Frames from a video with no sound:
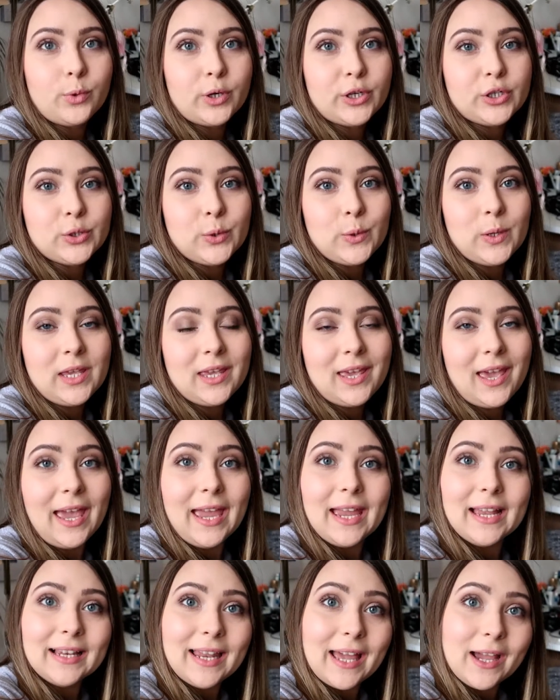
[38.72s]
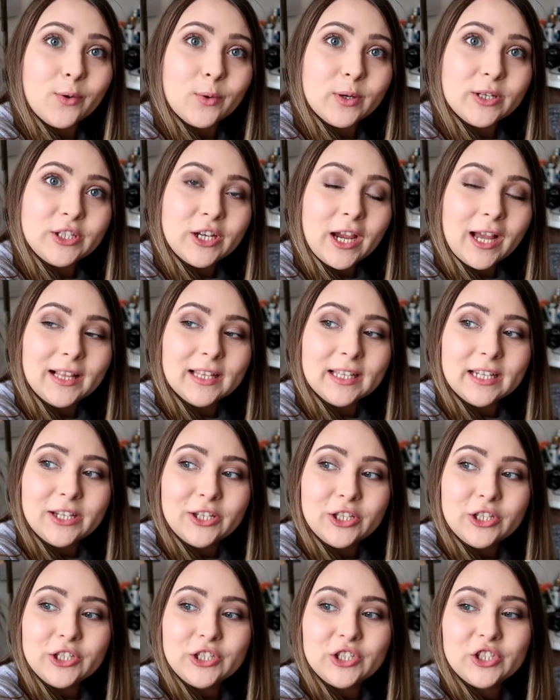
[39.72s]
We're doing a language
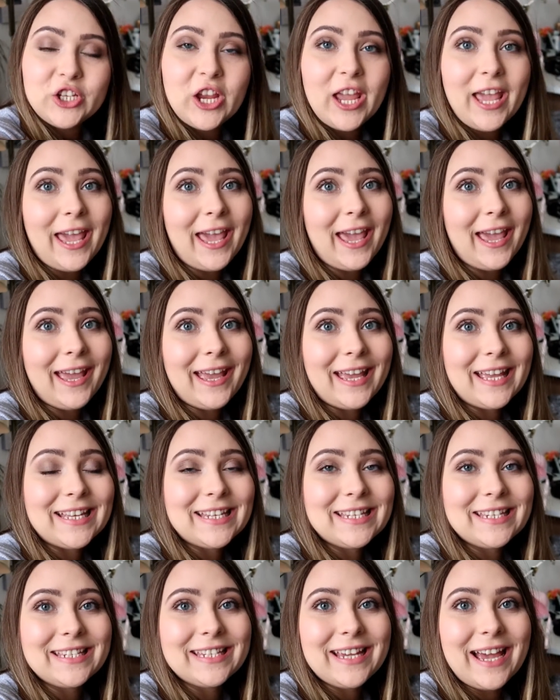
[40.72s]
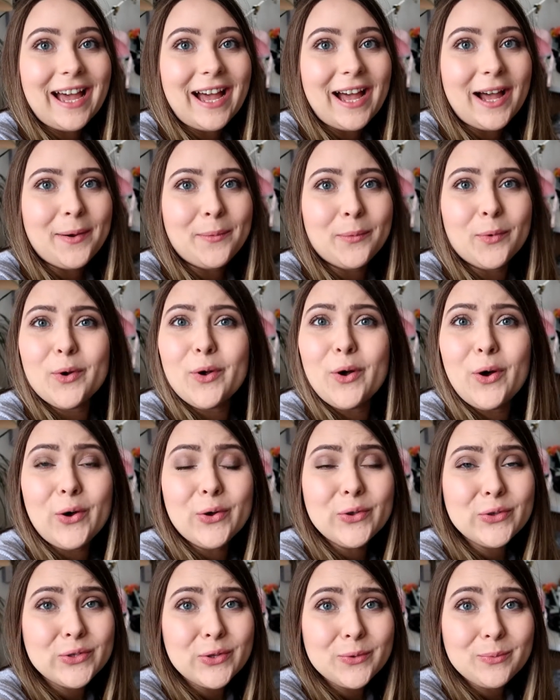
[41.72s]
challenge and we'll
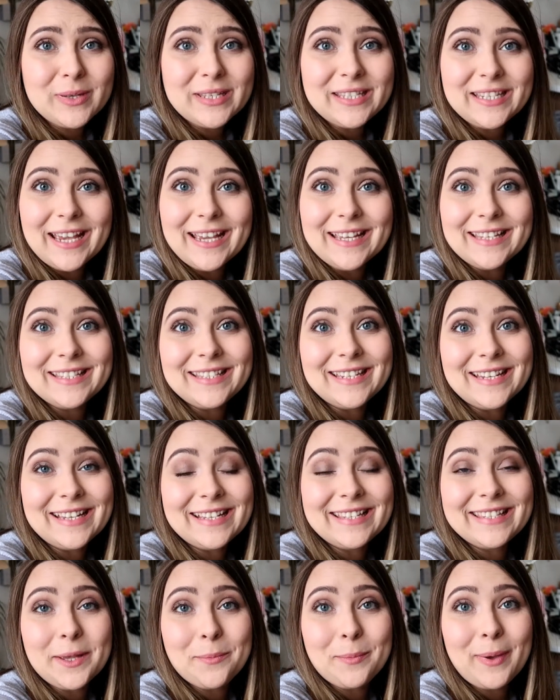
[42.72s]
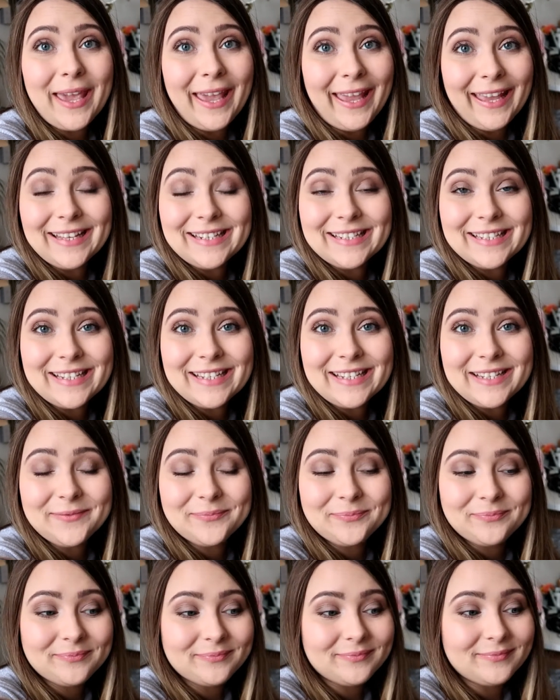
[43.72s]
also be tasting some
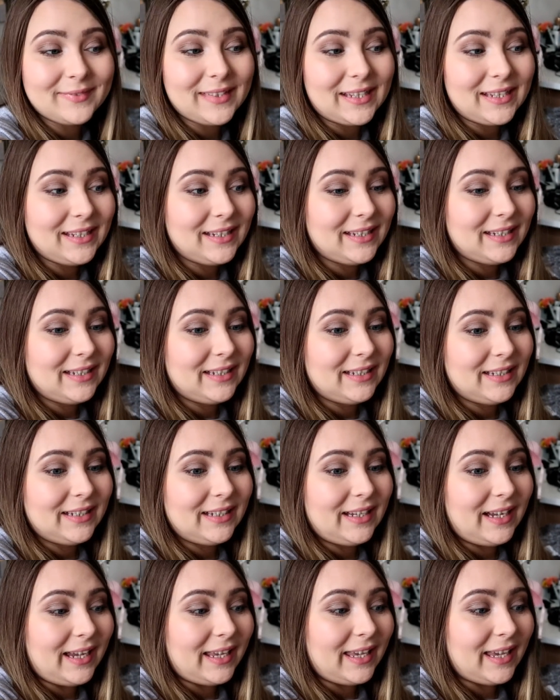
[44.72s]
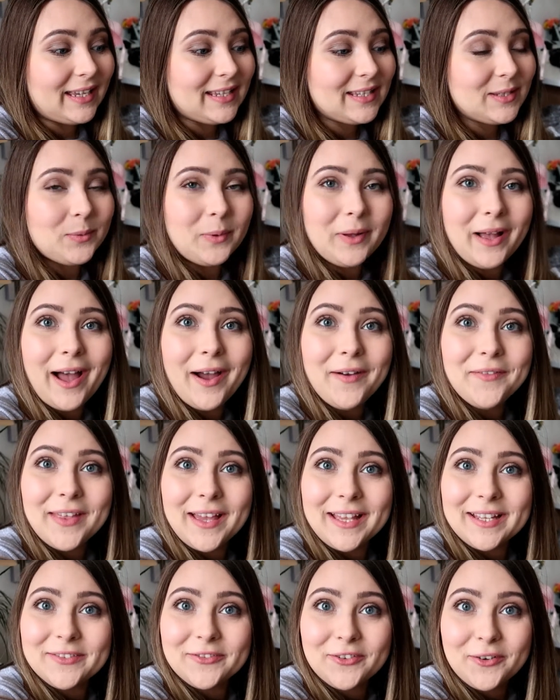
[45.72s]
candy. I guess we'll have
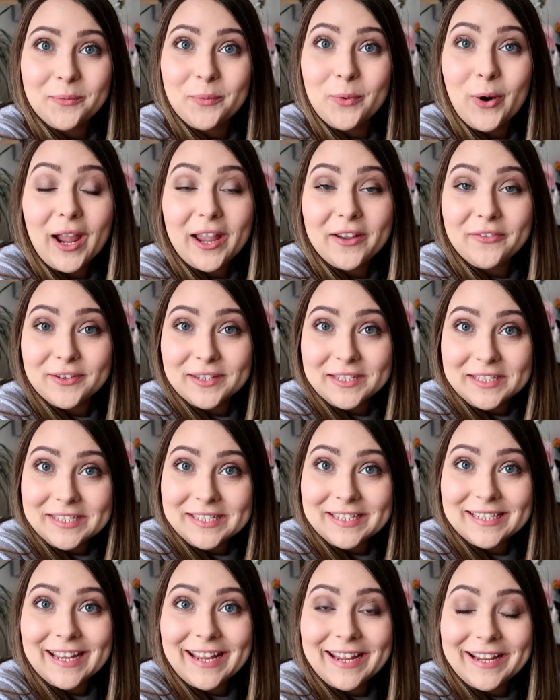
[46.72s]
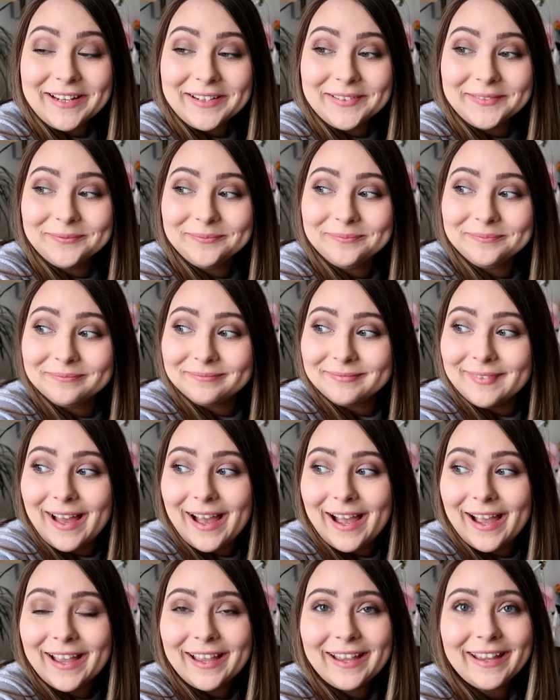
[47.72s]
that for breakfast today.
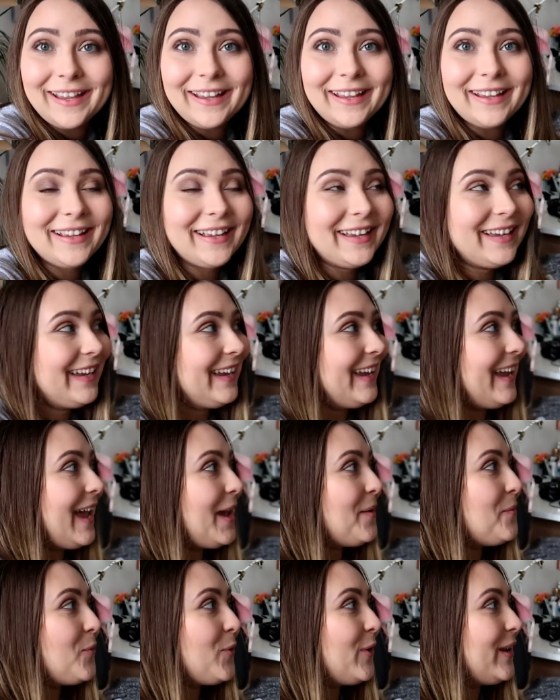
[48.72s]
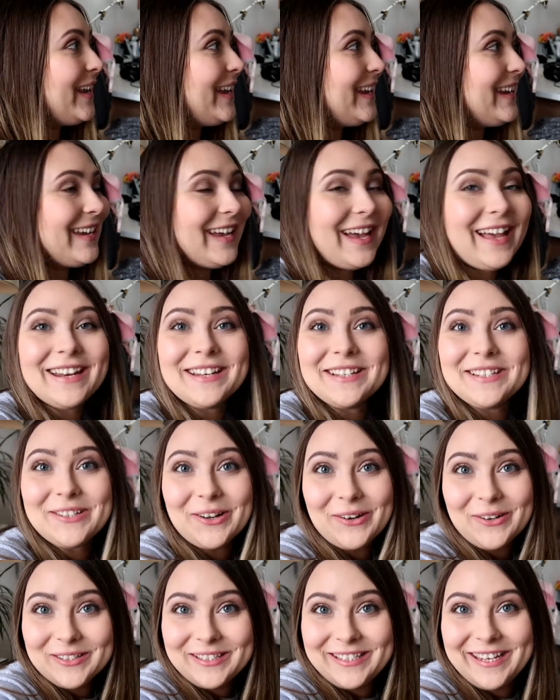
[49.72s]
I am winning at
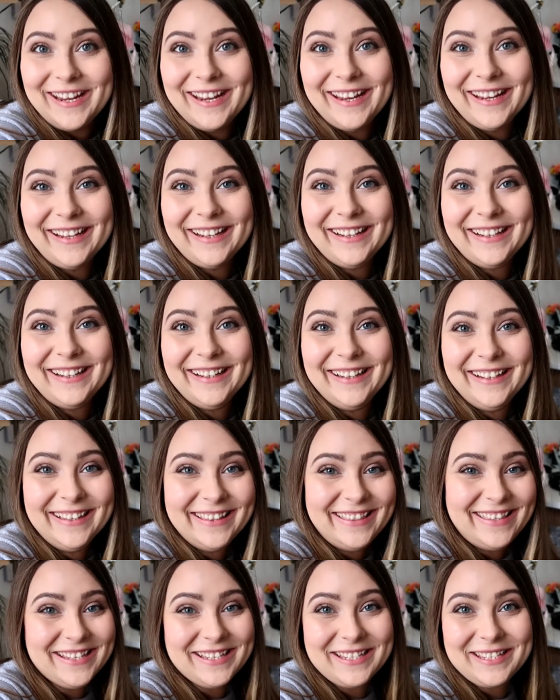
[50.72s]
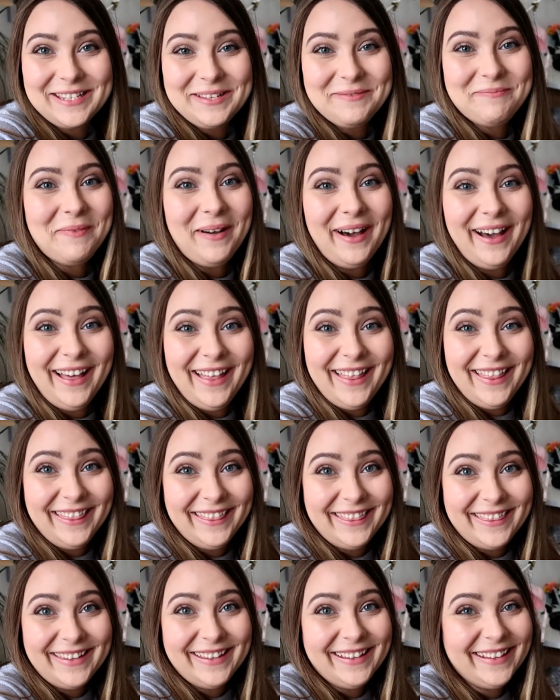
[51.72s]
adulting this
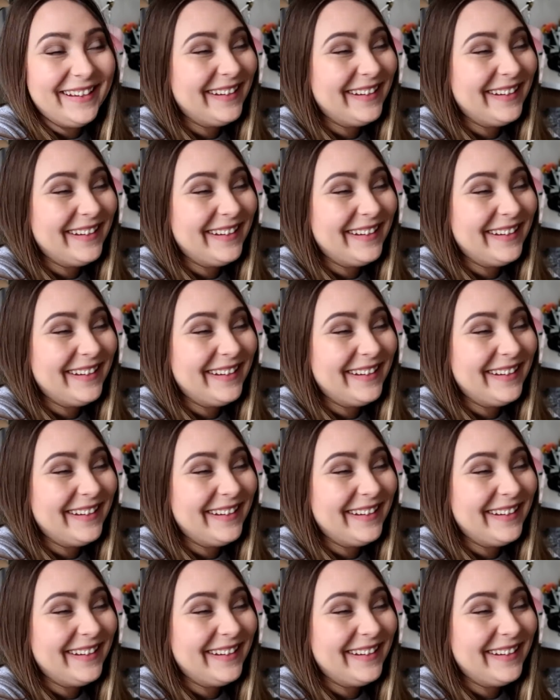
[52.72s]
month.